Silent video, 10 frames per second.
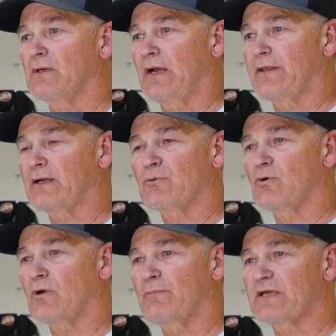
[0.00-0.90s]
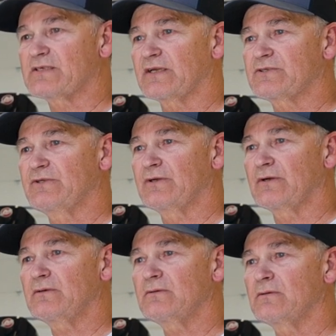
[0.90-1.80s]
I think I'm going on my 6th
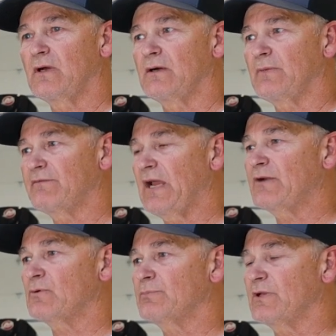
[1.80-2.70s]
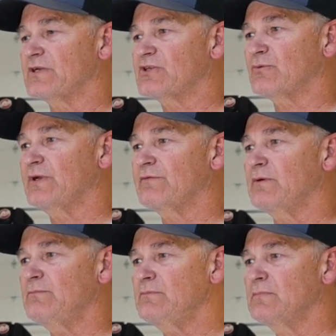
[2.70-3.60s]
year. I've had to replace 3 of
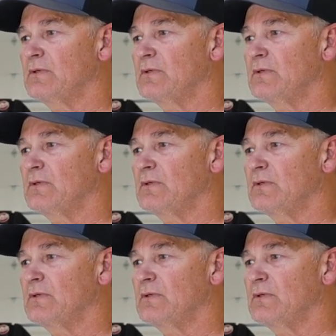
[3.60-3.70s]
them.